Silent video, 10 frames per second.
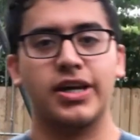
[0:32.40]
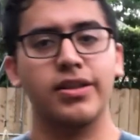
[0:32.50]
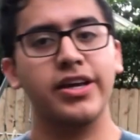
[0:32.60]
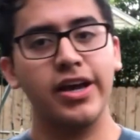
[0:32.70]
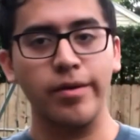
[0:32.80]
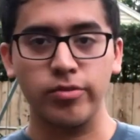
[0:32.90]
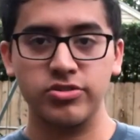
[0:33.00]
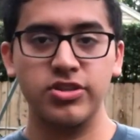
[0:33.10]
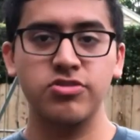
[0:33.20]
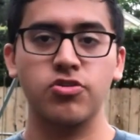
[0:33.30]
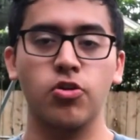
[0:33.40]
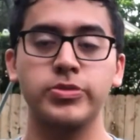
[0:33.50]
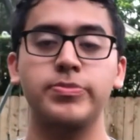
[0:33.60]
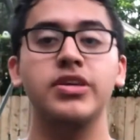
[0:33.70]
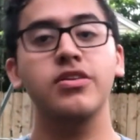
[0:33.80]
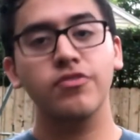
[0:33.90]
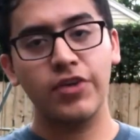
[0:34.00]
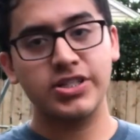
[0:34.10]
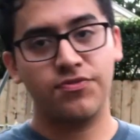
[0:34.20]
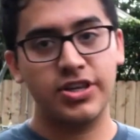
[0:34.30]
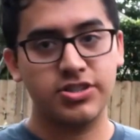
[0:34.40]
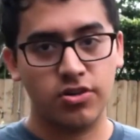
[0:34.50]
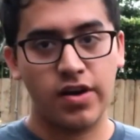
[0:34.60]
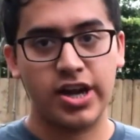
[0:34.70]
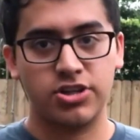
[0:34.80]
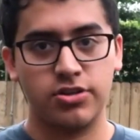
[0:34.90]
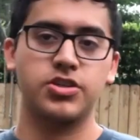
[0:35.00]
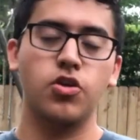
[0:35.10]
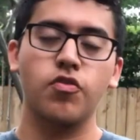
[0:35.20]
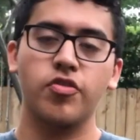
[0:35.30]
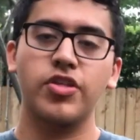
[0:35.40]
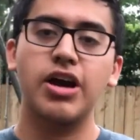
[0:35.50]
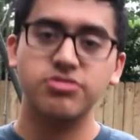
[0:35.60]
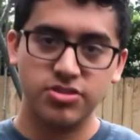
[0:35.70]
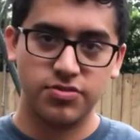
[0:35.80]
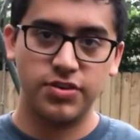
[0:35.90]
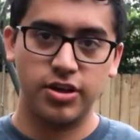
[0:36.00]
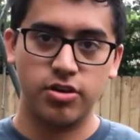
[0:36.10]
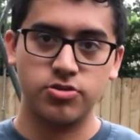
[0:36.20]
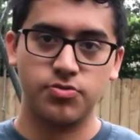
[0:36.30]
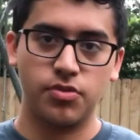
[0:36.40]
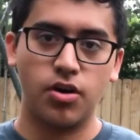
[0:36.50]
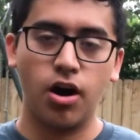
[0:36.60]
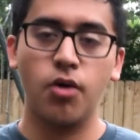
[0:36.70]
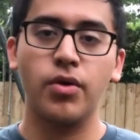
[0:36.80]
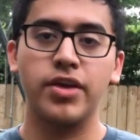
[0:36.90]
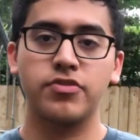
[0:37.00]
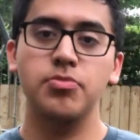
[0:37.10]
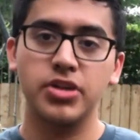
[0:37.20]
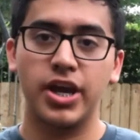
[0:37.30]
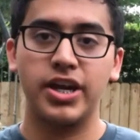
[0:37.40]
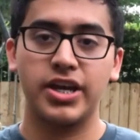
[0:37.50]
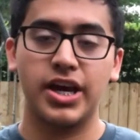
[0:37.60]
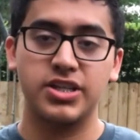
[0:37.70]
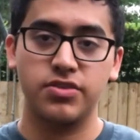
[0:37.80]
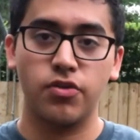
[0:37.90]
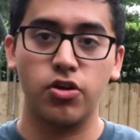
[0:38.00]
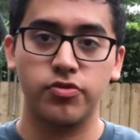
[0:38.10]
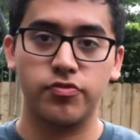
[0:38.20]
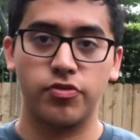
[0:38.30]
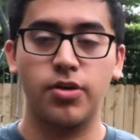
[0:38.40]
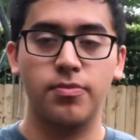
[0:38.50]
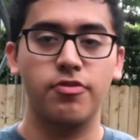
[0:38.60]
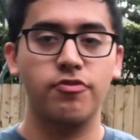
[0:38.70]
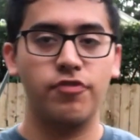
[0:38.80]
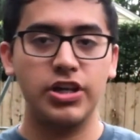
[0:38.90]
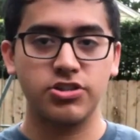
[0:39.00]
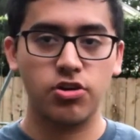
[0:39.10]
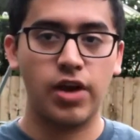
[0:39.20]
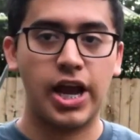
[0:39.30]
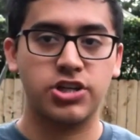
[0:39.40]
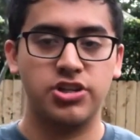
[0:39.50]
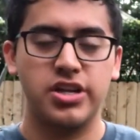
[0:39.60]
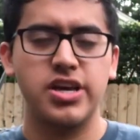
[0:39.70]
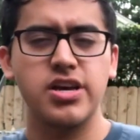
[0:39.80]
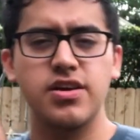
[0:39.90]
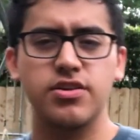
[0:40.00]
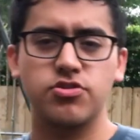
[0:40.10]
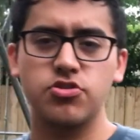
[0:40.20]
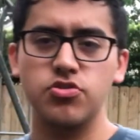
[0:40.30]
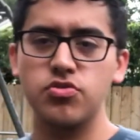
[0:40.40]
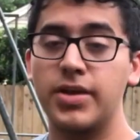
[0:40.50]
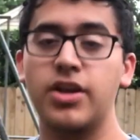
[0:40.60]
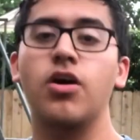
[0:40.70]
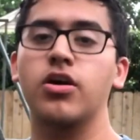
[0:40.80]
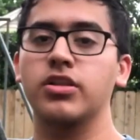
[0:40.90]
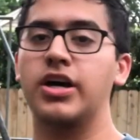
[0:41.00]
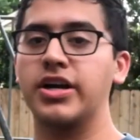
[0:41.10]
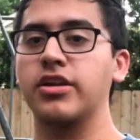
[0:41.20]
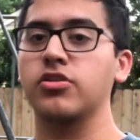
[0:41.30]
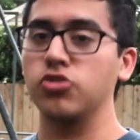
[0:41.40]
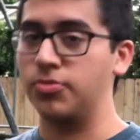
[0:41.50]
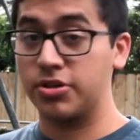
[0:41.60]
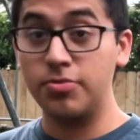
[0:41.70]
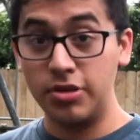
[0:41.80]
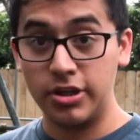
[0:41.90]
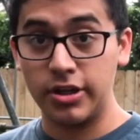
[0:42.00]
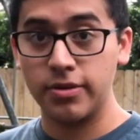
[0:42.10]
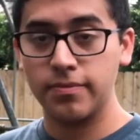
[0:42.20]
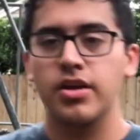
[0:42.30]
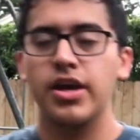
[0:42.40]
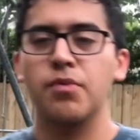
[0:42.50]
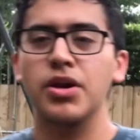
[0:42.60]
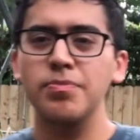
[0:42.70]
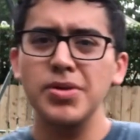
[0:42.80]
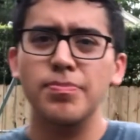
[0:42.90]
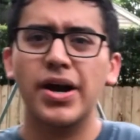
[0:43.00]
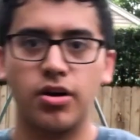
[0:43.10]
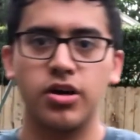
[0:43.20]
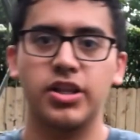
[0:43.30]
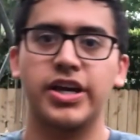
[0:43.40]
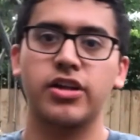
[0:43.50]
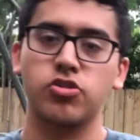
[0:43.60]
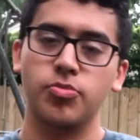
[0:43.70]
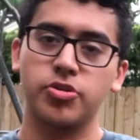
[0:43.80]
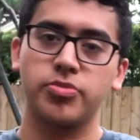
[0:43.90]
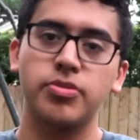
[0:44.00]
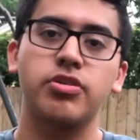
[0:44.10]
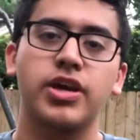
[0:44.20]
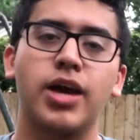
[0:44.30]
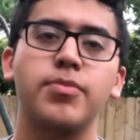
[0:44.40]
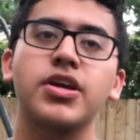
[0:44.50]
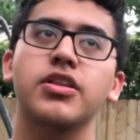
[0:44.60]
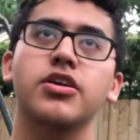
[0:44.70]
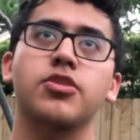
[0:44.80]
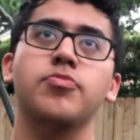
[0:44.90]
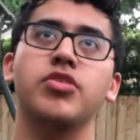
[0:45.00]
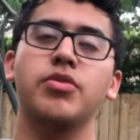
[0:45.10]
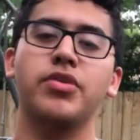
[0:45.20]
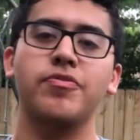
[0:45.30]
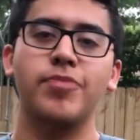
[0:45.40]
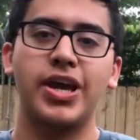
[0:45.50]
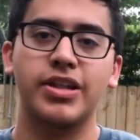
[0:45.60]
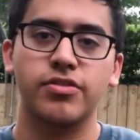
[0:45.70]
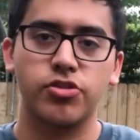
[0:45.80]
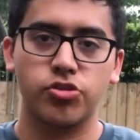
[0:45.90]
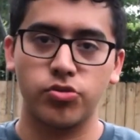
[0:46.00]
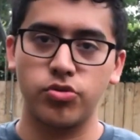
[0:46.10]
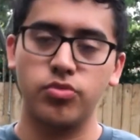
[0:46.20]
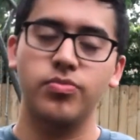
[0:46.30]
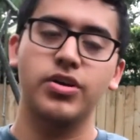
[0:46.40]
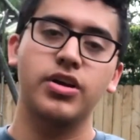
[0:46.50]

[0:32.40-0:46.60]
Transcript: that. Like animals, it used to only be face-to-face interaction. See, over thousands of years, our way of communicating has evolved from face interaction to an online global community. And what I mean by online global community, I mean the community we've made through